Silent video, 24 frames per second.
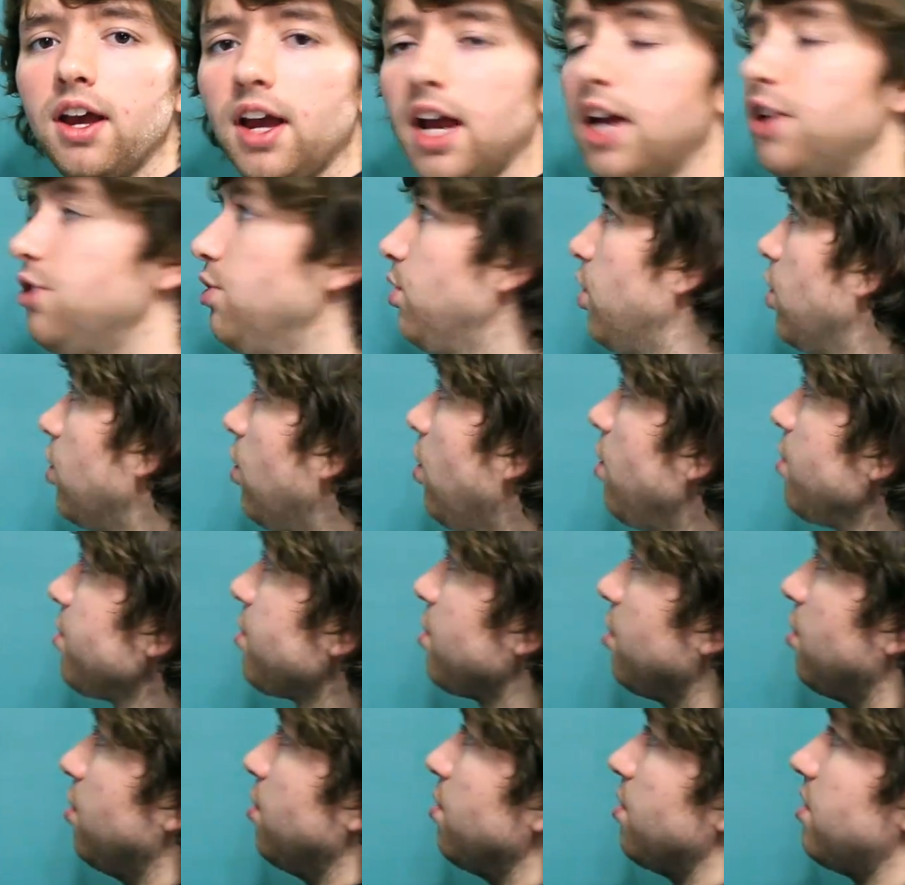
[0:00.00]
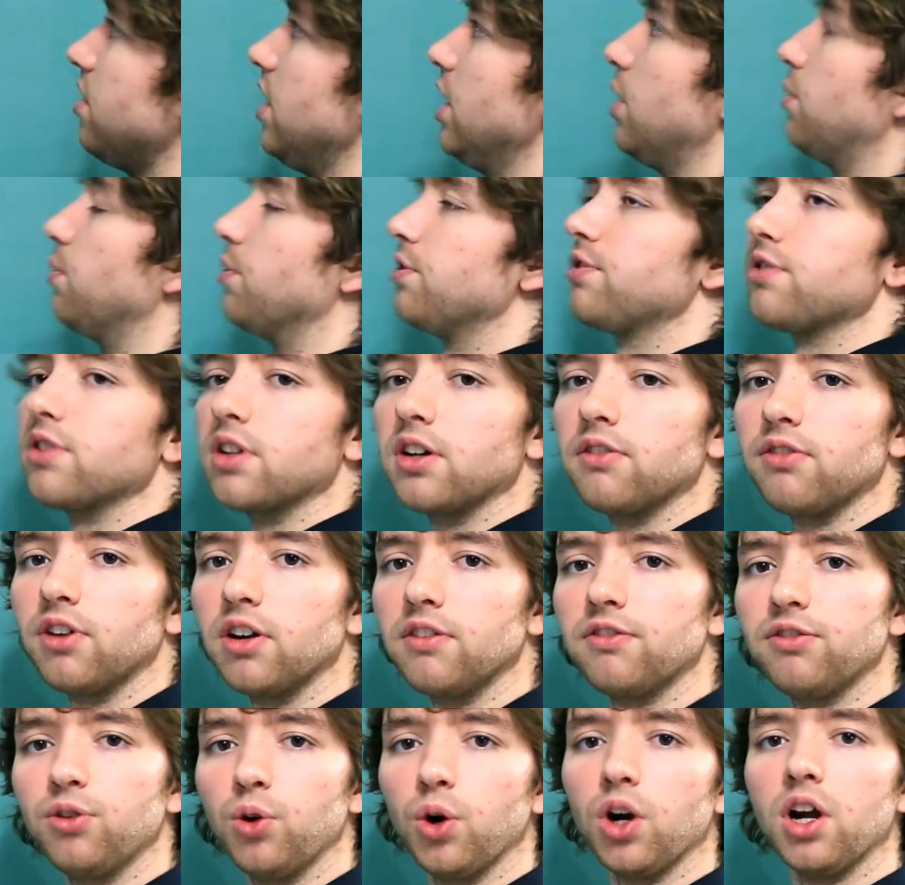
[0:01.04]
and you can also use S Q L
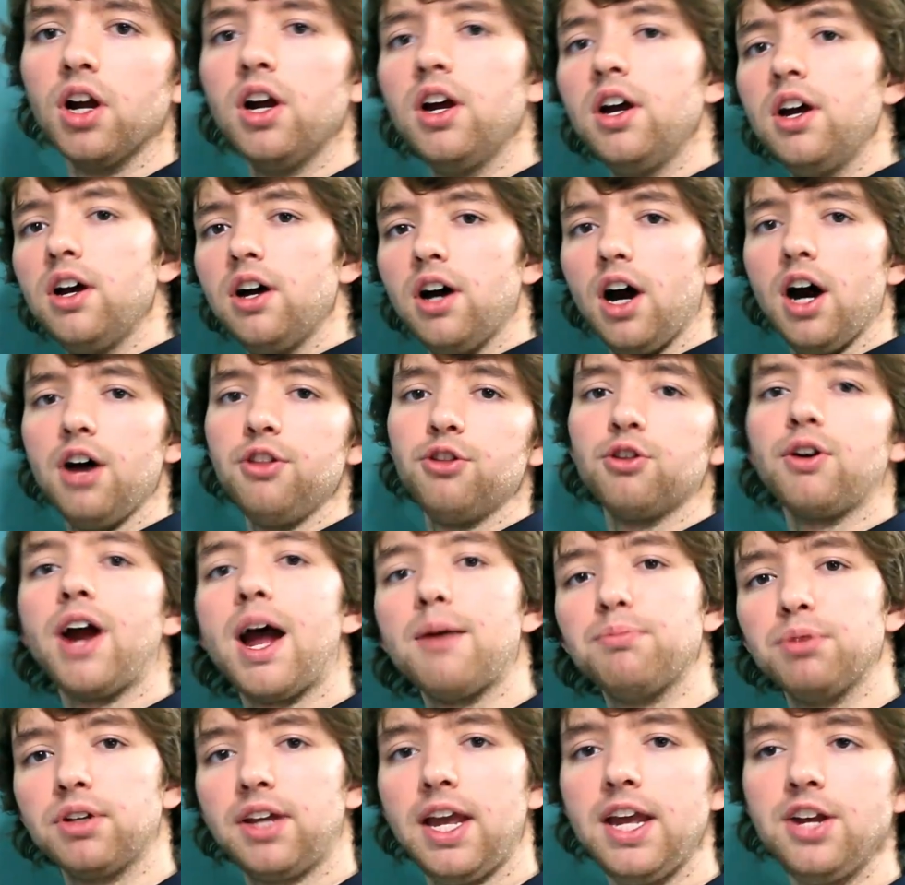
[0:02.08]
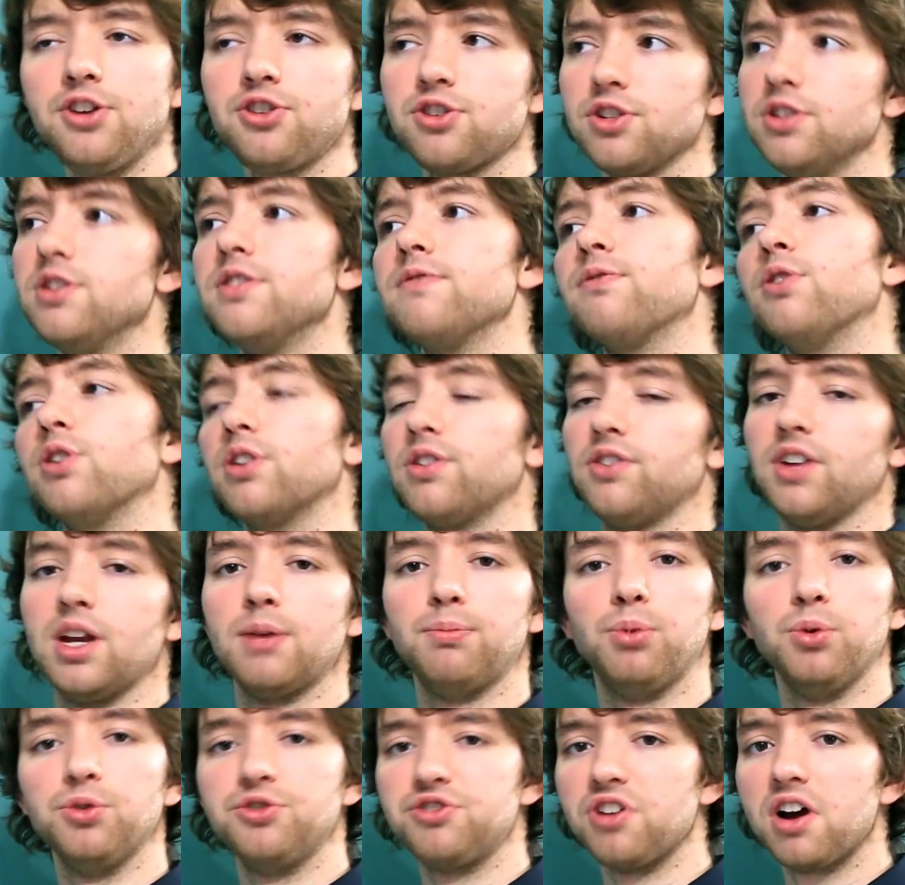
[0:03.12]
Server for other applications, for
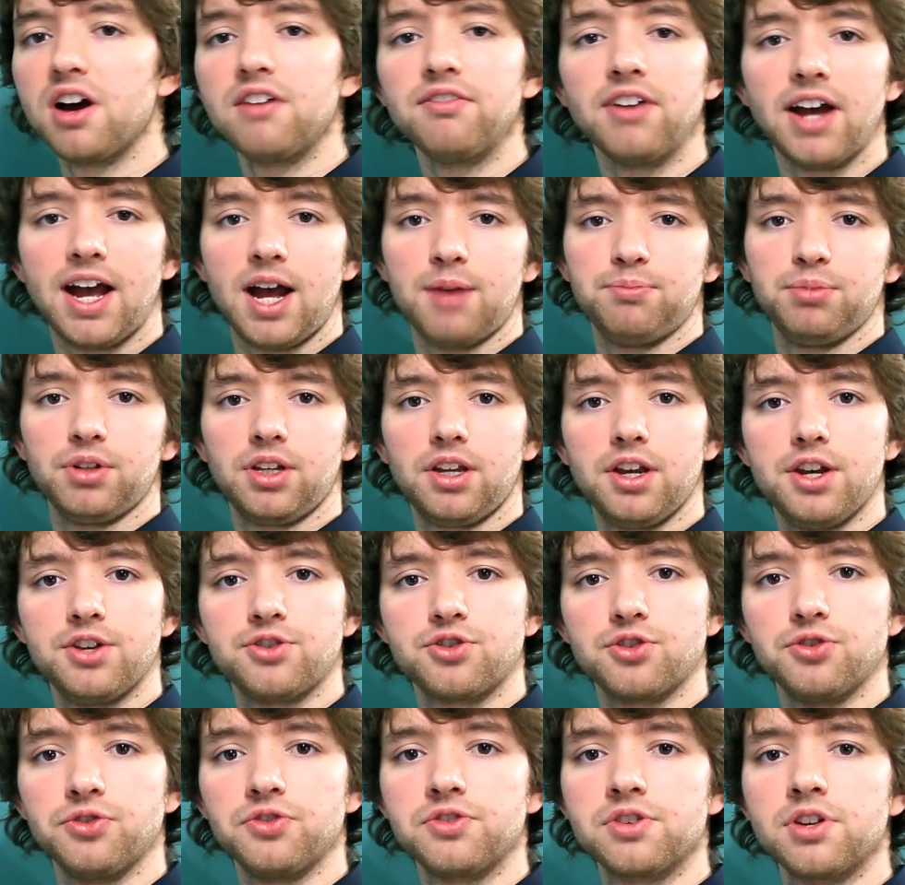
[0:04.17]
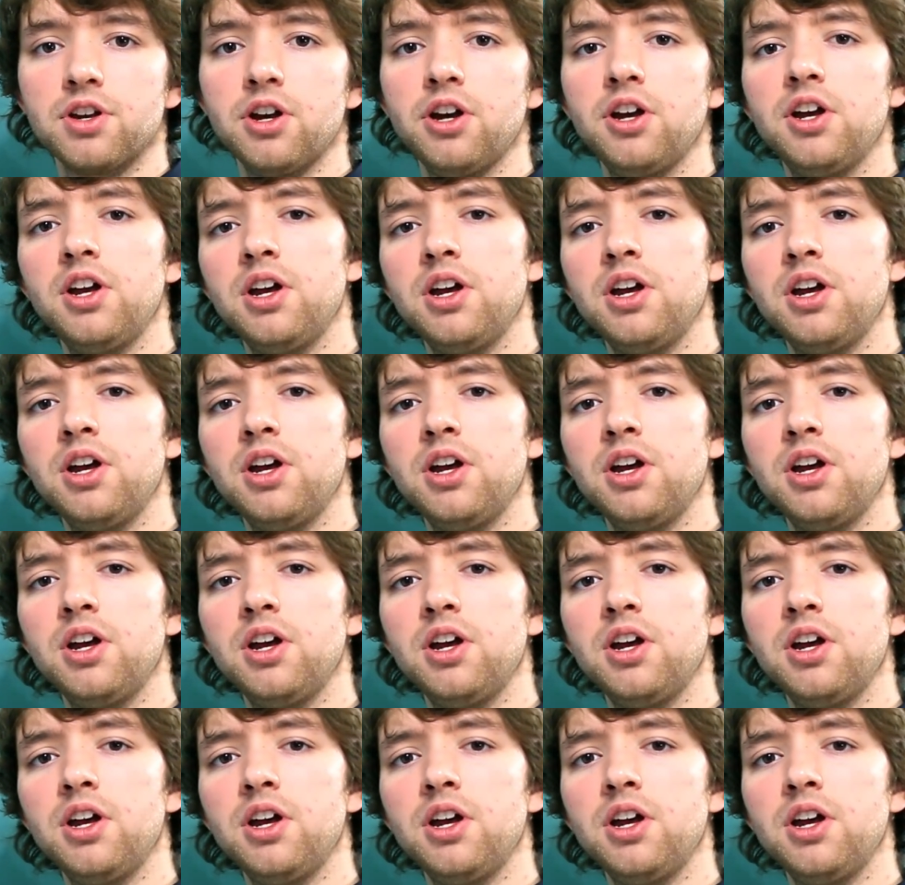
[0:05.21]
example, Java applications.